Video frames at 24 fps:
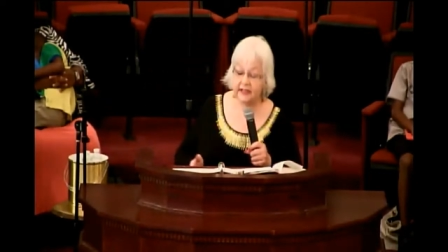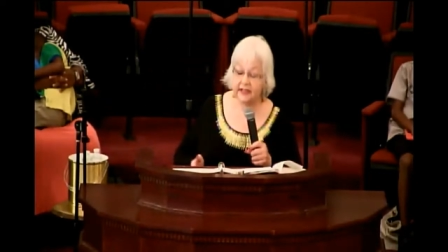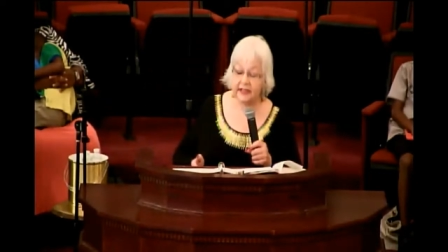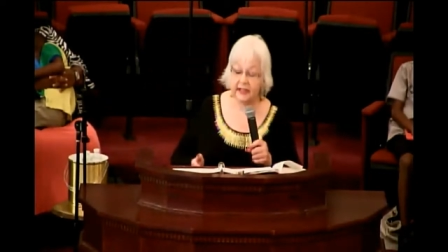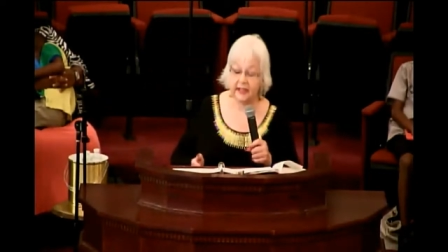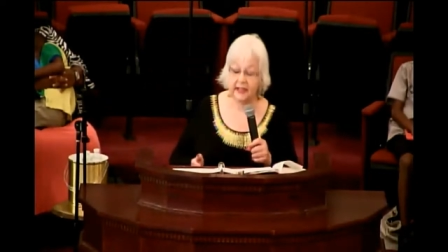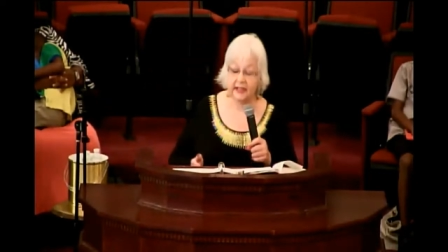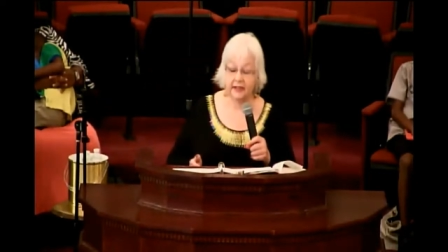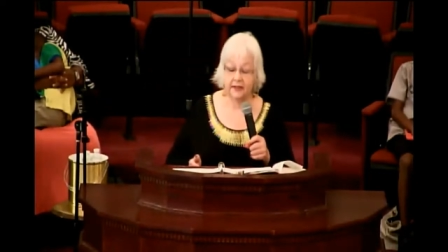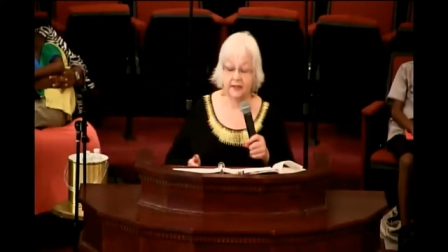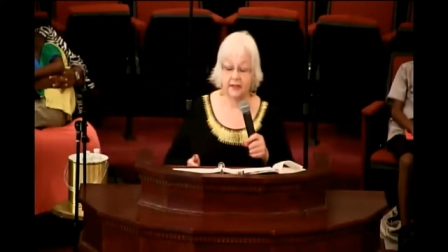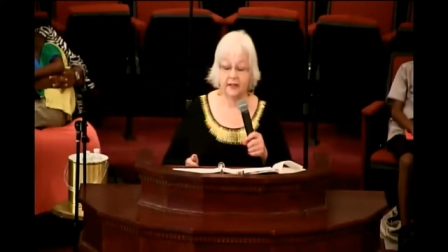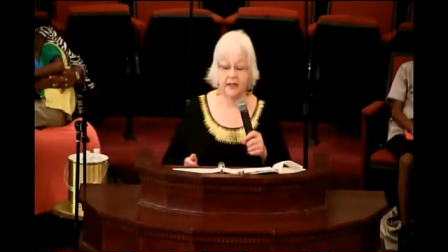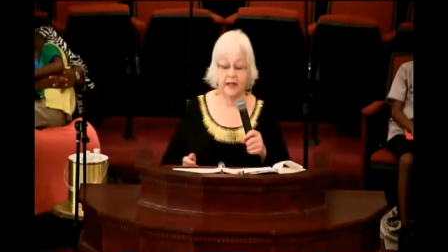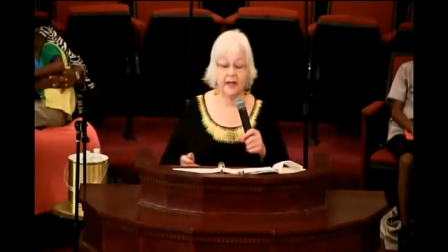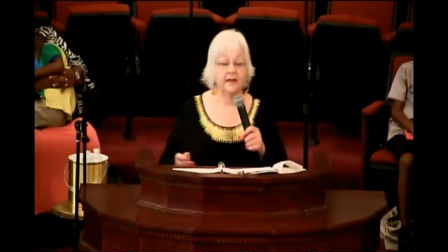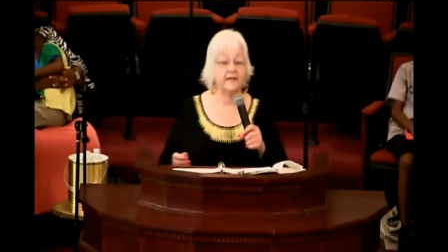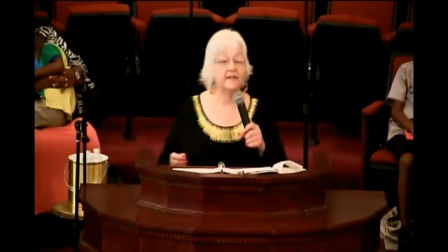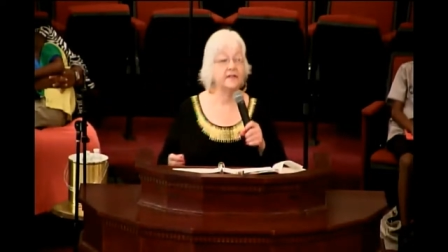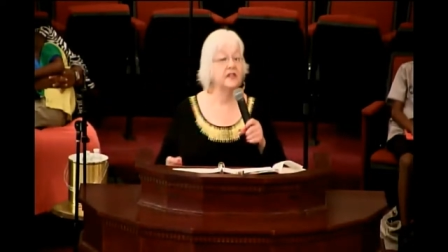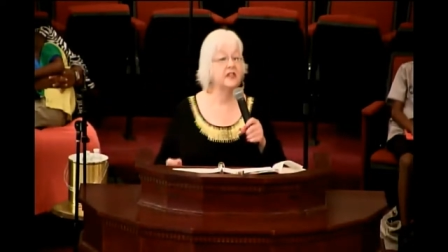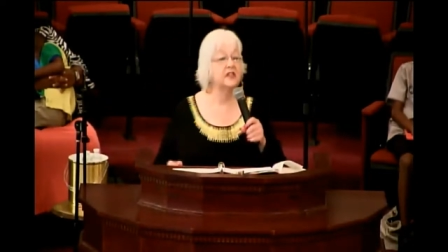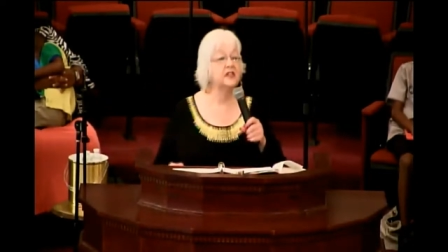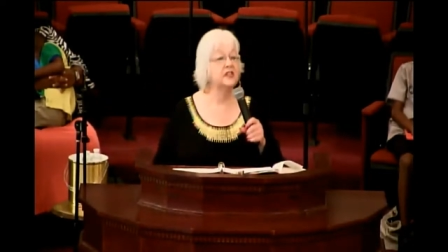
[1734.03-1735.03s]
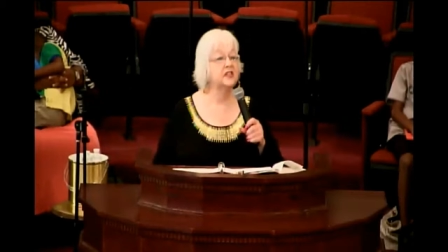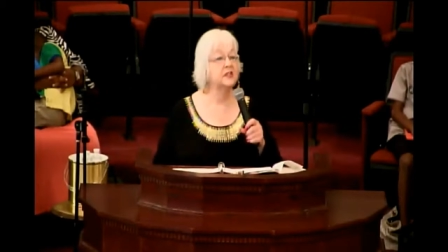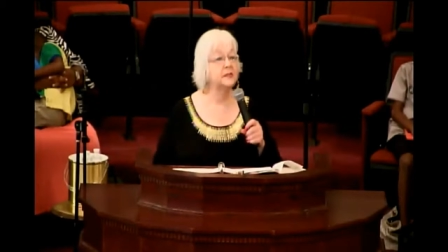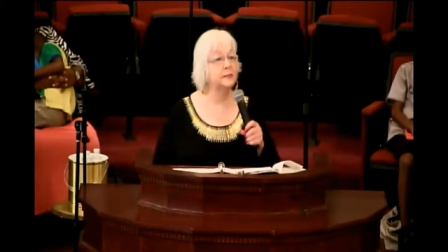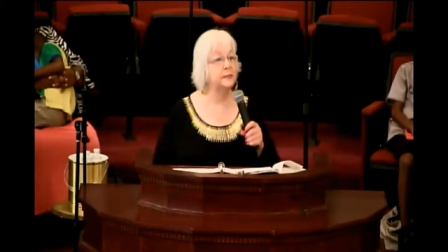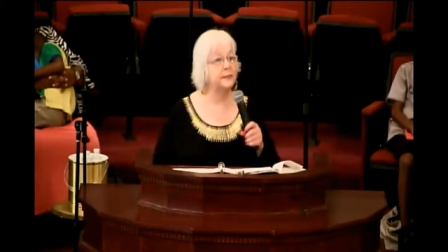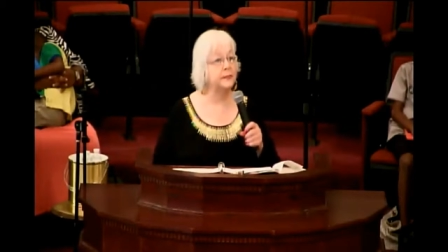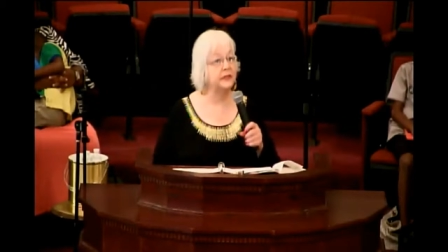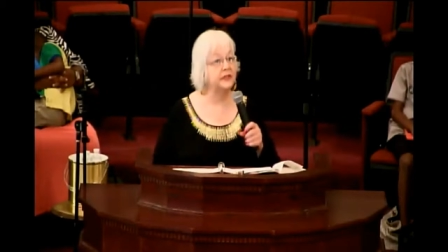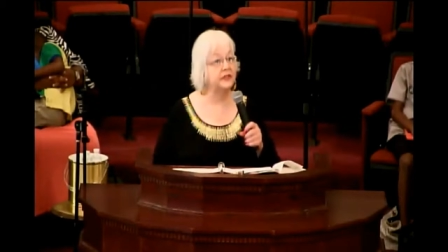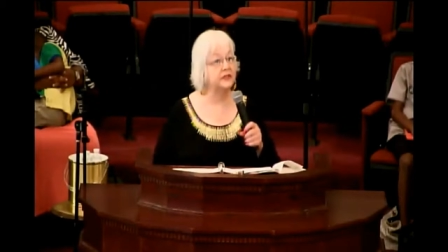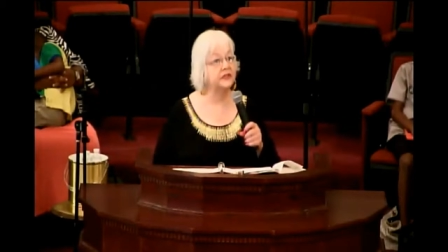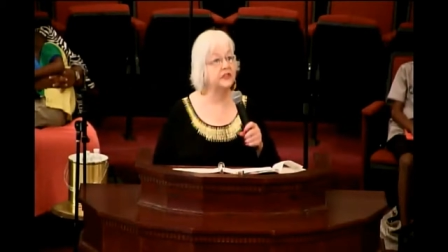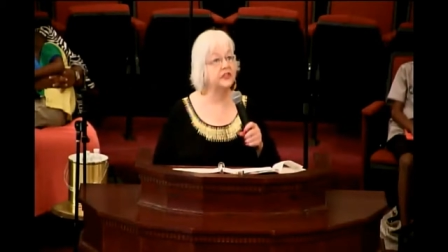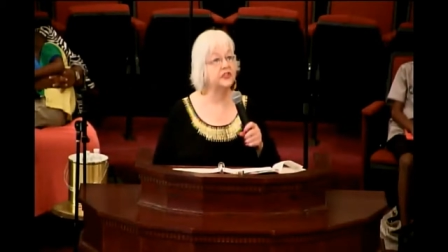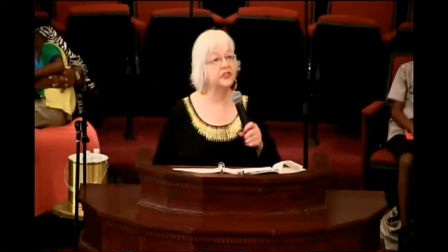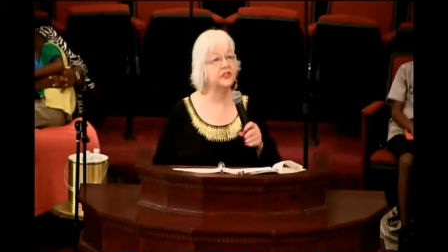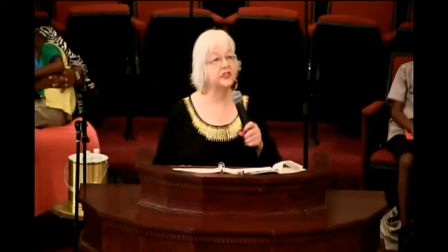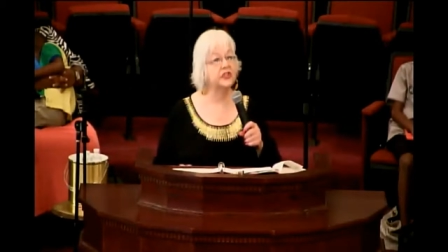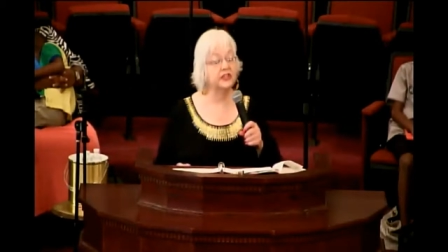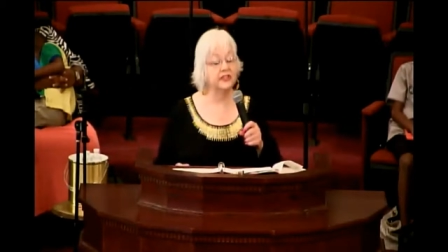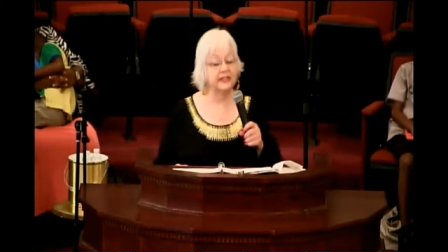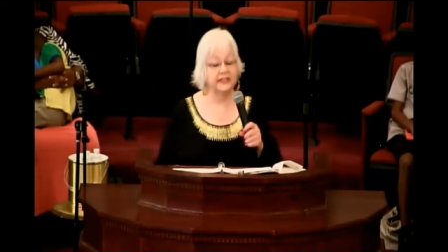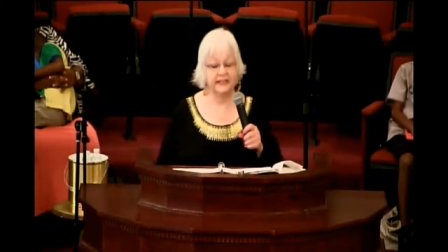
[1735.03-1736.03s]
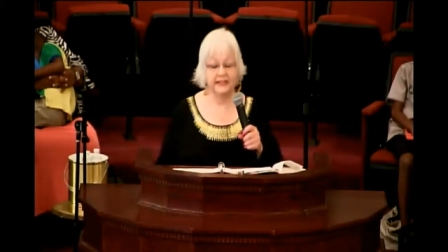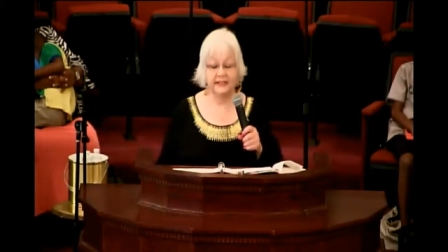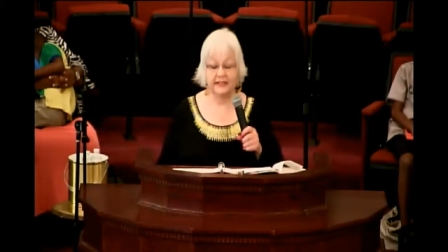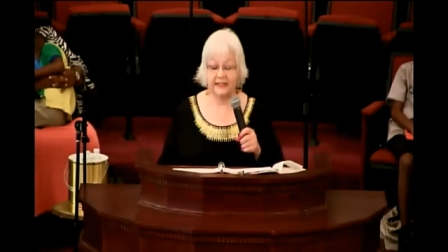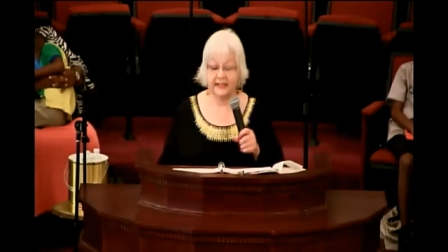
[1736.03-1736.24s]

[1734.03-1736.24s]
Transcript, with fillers: here of the spiritually